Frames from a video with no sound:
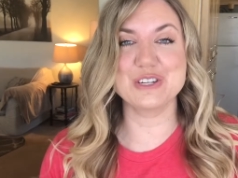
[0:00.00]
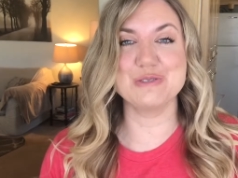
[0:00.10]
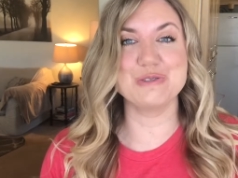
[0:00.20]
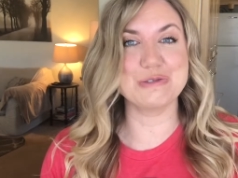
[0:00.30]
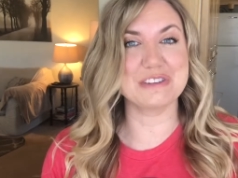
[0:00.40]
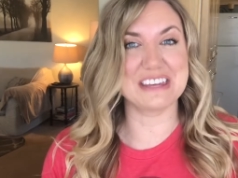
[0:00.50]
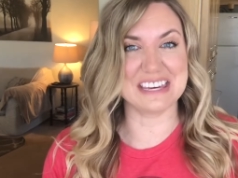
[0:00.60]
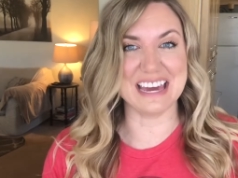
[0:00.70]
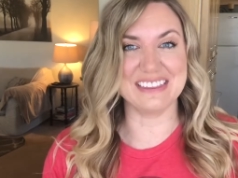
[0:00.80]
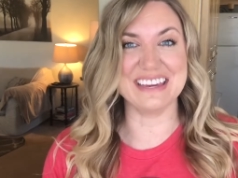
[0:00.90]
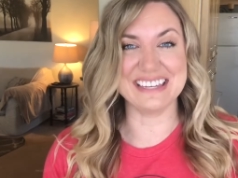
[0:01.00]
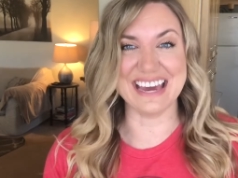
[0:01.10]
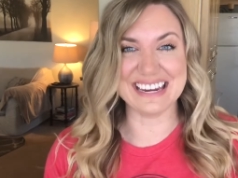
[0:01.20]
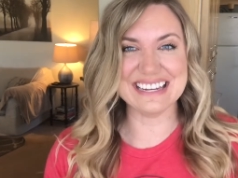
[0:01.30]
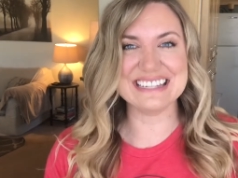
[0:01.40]
usually they
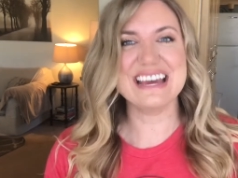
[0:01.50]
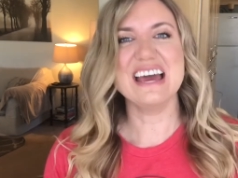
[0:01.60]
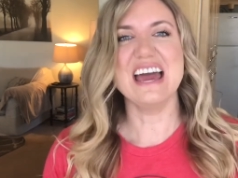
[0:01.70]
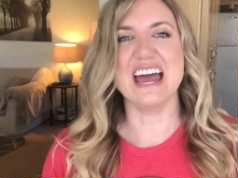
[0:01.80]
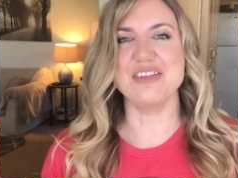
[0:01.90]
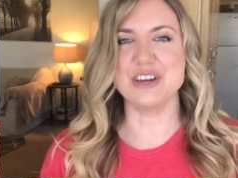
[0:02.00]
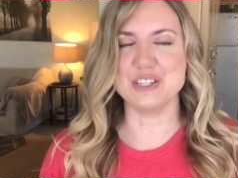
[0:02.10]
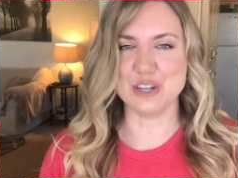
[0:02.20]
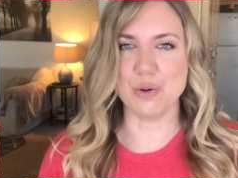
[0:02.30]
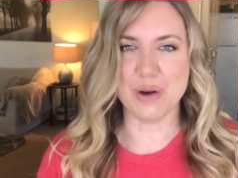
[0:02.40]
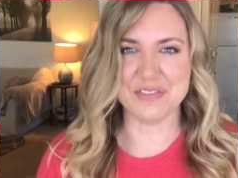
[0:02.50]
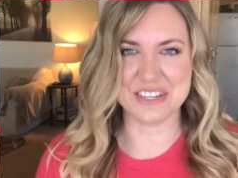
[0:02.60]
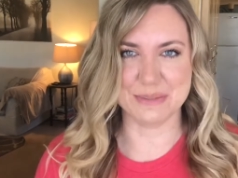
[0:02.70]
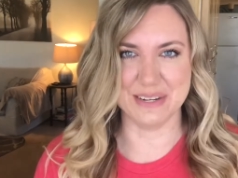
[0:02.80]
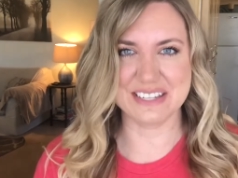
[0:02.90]
get it and they don't want
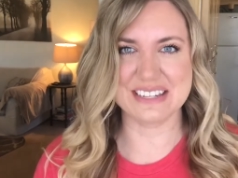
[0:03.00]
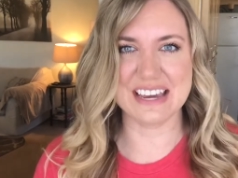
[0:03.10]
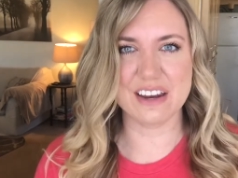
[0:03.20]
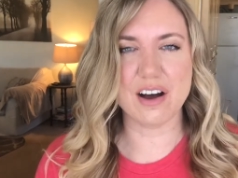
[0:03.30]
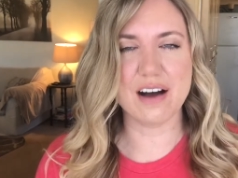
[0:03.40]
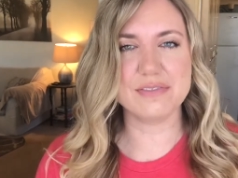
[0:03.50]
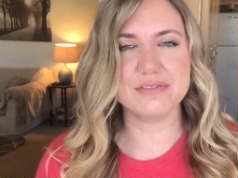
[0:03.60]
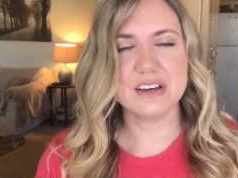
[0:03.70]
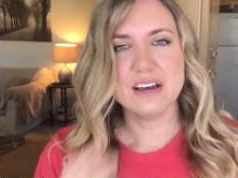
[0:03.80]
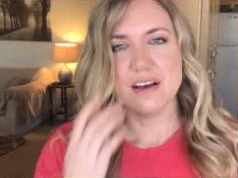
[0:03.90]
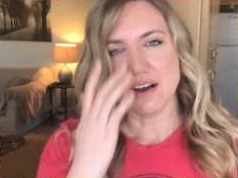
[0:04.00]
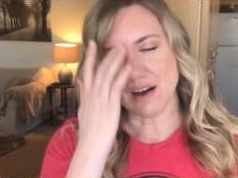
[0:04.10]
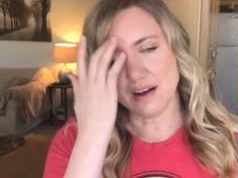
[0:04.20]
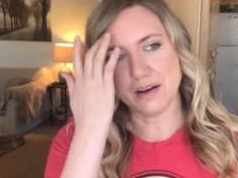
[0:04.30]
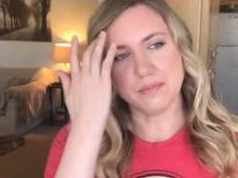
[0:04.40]
these minutes taken off.
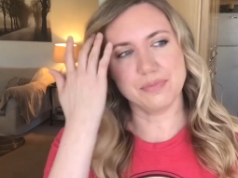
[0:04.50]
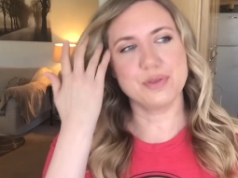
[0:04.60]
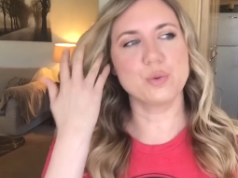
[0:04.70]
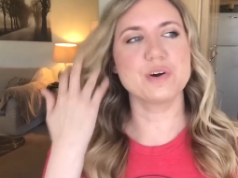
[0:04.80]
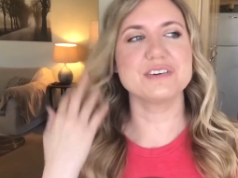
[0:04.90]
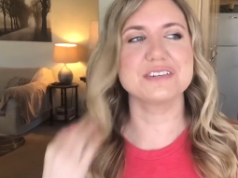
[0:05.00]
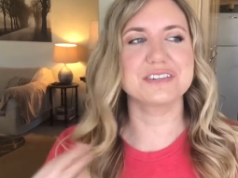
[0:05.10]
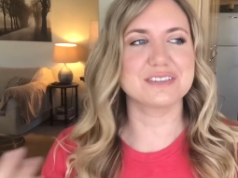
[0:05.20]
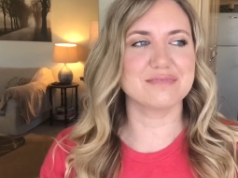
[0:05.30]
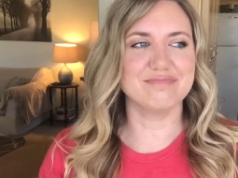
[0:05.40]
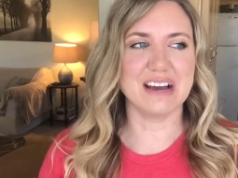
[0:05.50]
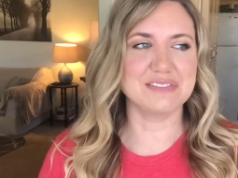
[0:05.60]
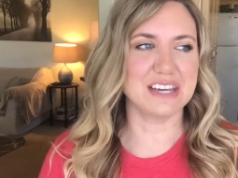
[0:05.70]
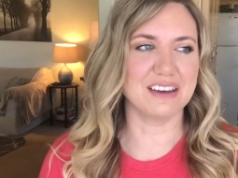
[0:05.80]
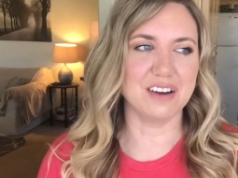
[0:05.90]
The worst
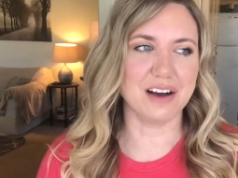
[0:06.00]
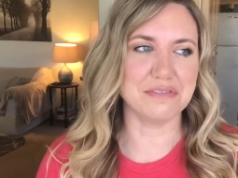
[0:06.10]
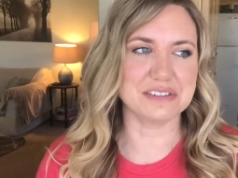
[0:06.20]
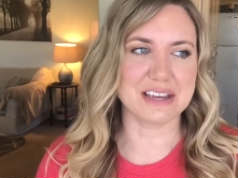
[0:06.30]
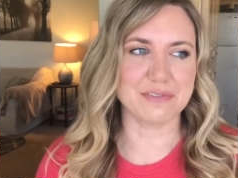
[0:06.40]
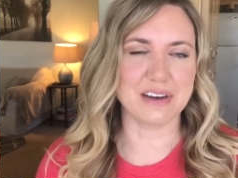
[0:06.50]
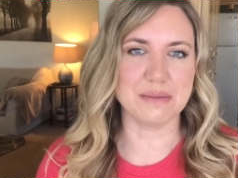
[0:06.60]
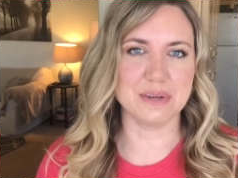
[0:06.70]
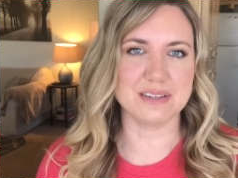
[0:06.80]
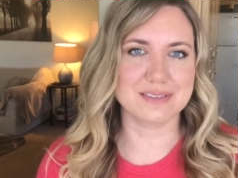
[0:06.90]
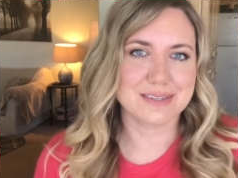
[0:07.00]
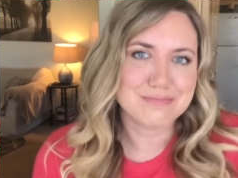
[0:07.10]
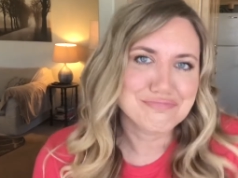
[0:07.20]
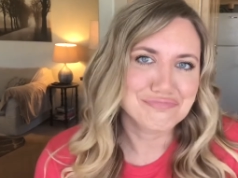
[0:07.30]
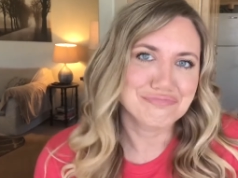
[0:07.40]
I've taken off is like 5 minutes.
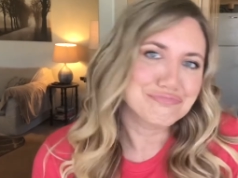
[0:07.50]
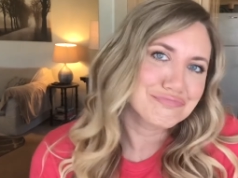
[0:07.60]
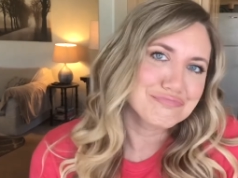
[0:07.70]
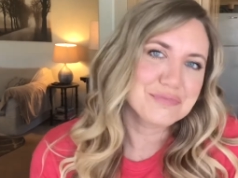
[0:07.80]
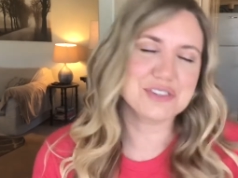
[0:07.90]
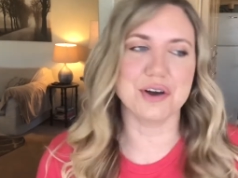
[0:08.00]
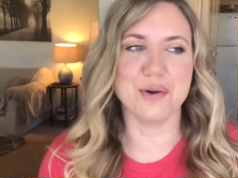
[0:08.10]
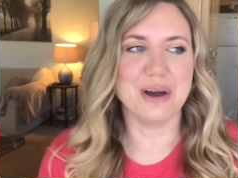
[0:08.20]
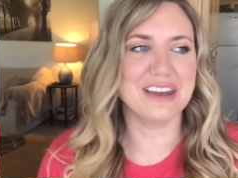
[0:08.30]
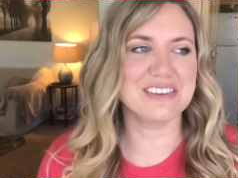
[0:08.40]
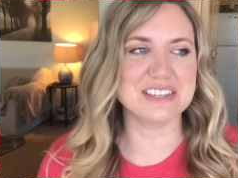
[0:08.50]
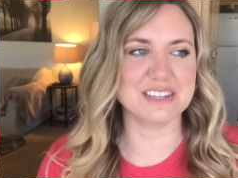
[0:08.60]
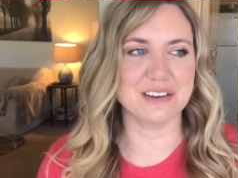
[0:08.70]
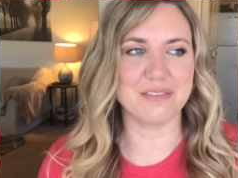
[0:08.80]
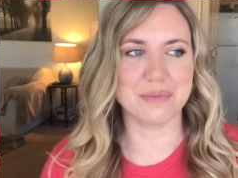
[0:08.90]
So, and they
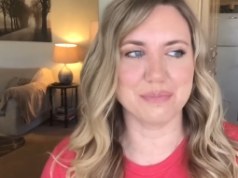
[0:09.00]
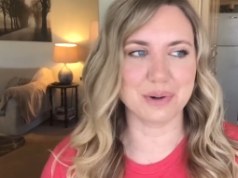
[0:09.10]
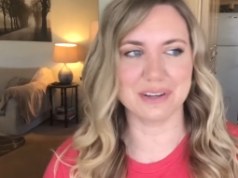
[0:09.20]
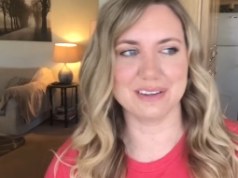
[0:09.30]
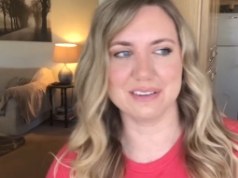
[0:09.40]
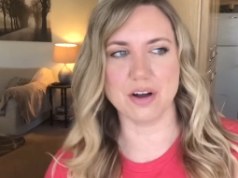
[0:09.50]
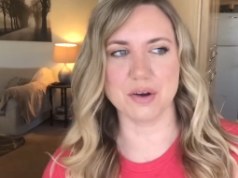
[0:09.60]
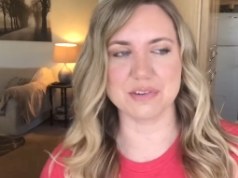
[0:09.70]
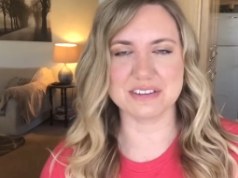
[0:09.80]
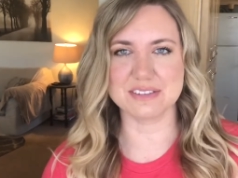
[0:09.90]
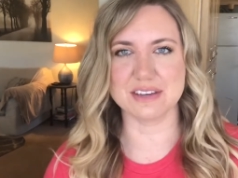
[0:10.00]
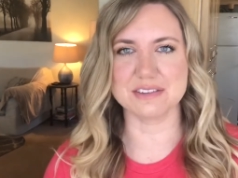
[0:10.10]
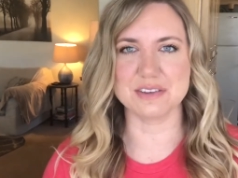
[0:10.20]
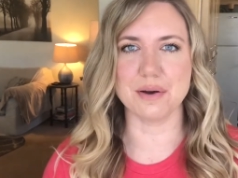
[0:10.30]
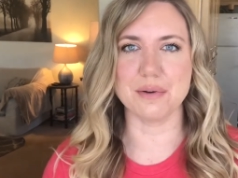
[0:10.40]
still have a pretty long recess.
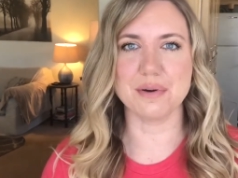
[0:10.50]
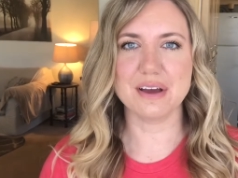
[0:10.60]
So